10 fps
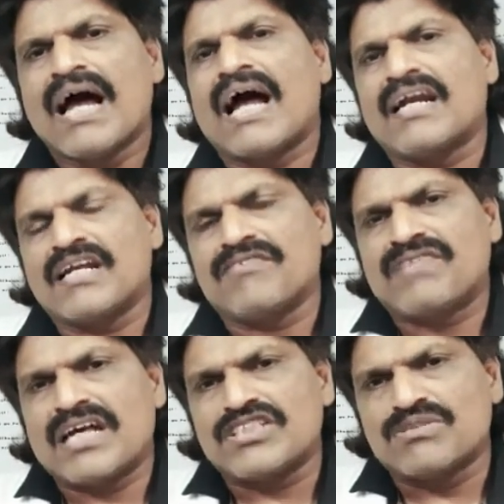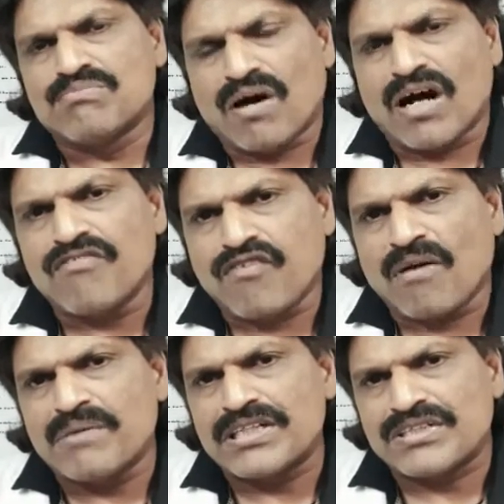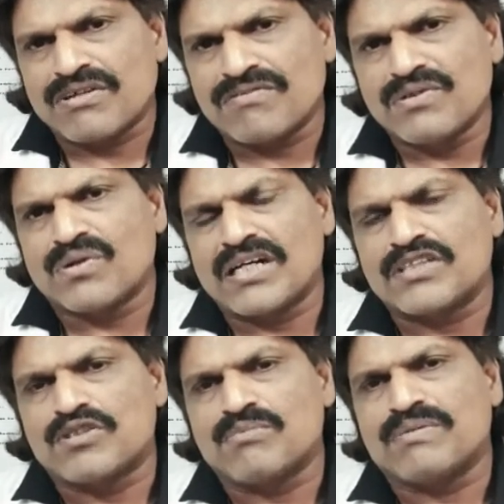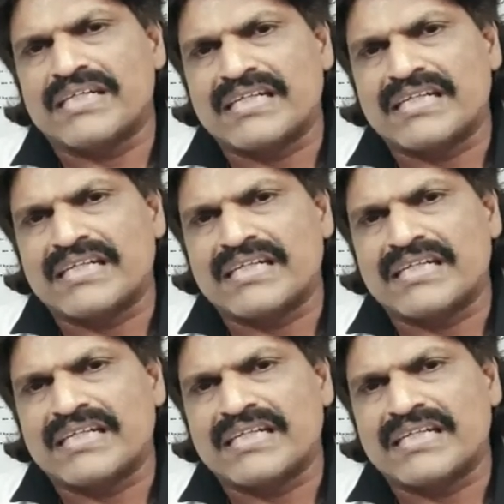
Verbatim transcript: and if there is malformation of neural tube